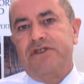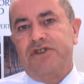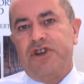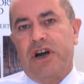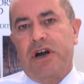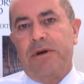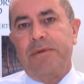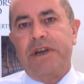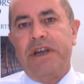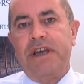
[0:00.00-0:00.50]
and
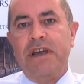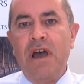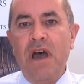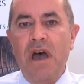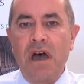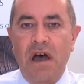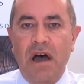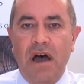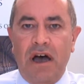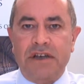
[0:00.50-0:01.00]
Germany,
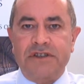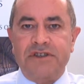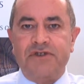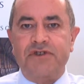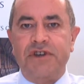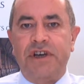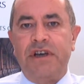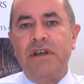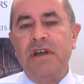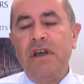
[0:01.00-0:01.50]

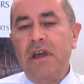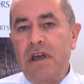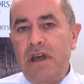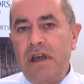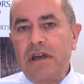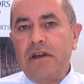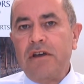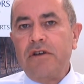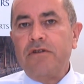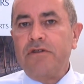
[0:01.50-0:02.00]
Austria.
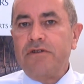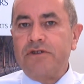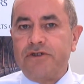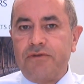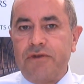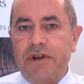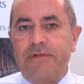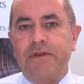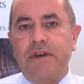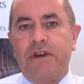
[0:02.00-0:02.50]

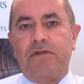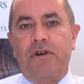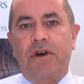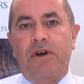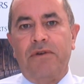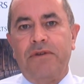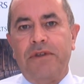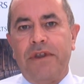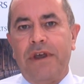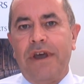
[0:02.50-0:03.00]
Terrific
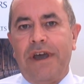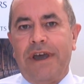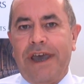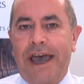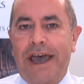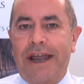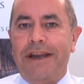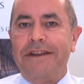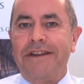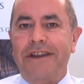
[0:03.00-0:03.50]
growth,
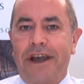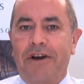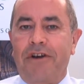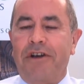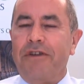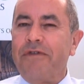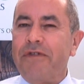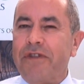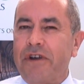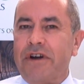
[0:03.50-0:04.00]
again in the
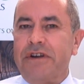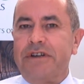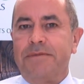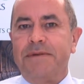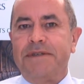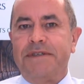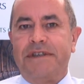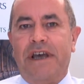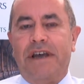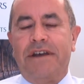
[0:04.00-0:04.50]
area of
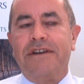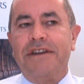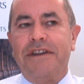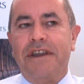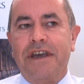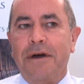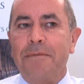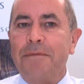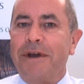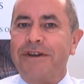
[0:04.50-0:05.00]
30%. I
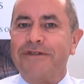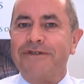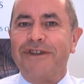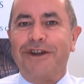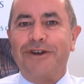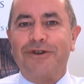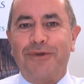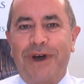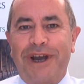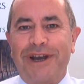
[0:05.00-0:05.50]
think I might have
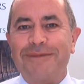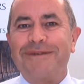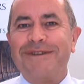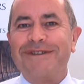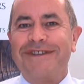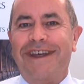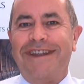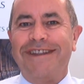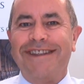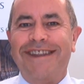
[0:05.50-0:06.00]
said
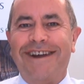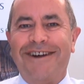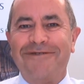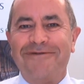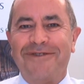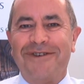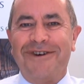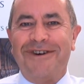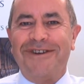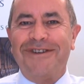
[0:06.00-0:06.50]
20% there
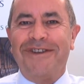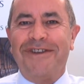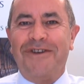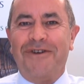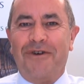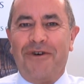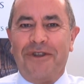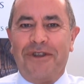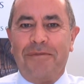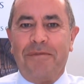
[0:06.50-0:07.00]
for the
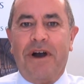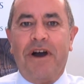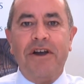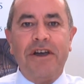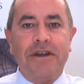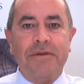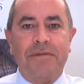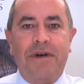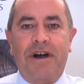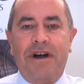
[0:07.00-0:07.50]
North
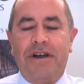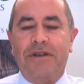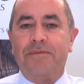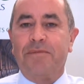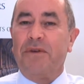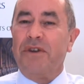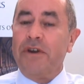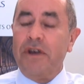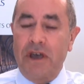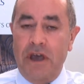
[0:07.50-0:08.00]
American market,
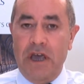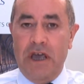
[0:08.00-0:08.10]
but